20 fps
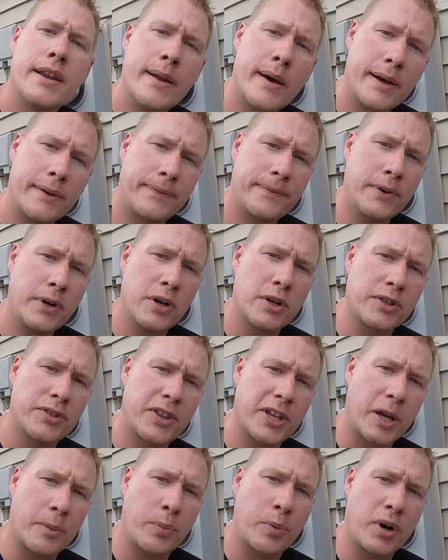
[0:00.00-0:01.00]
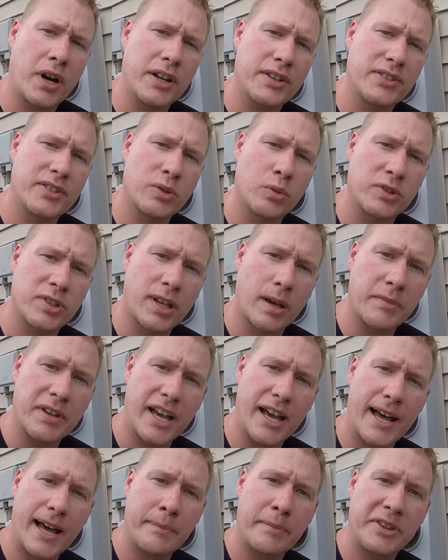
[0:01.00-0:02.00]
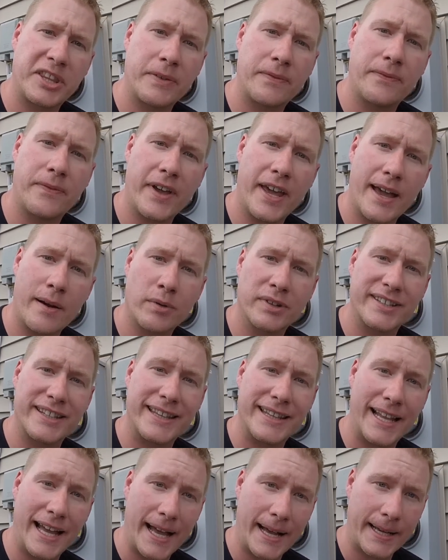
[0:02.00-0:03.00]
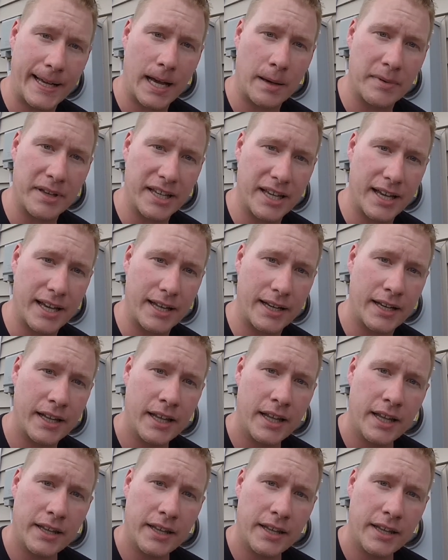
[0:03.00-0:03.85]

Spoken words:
Now at first the compressor was coming on, but the fan was not coming on.